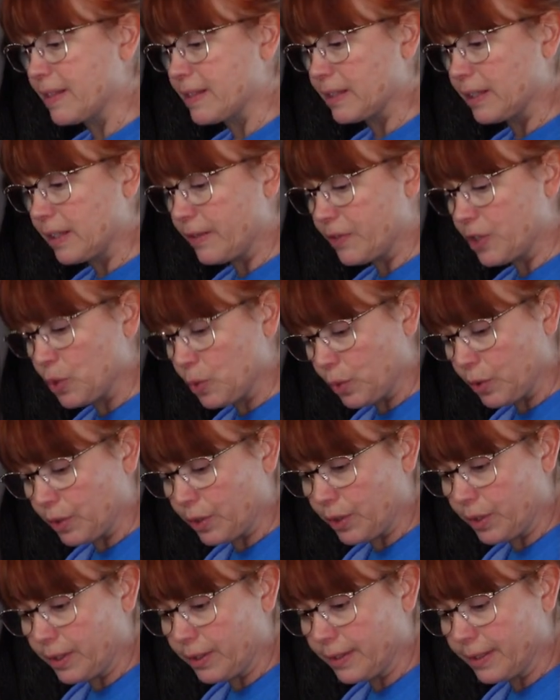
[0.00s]
sleeve
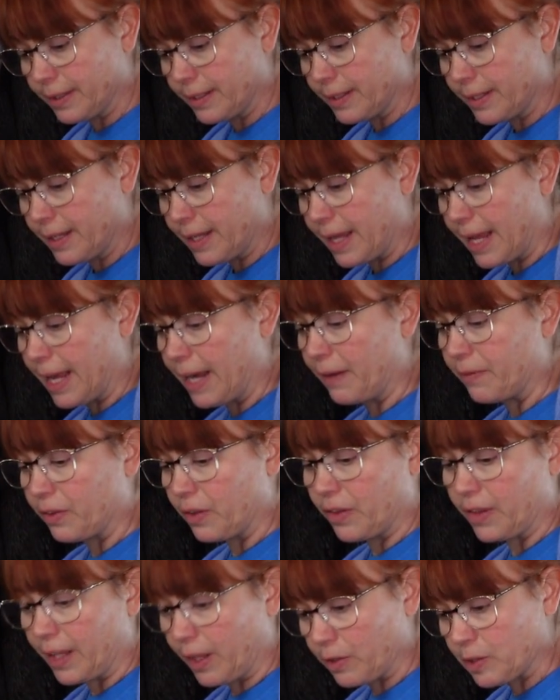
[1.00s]
shorter and
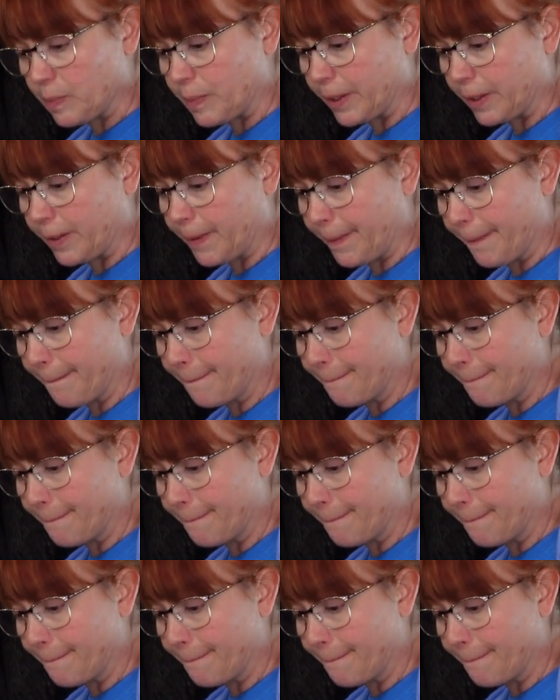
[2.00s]
everything else bigger.